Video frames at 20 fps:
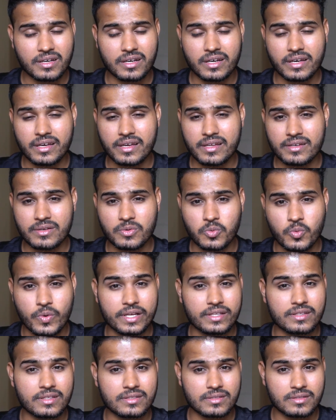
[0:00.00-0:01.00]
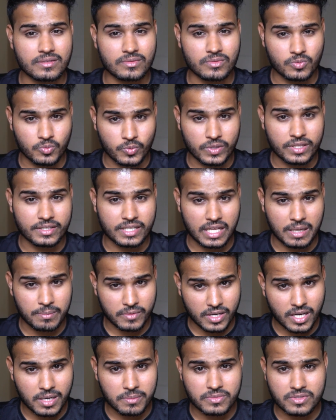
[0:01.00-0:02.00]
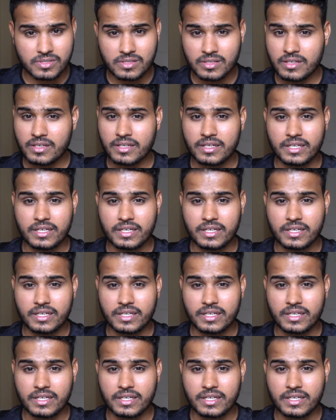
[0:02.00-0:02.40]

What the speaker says: and when the time comes,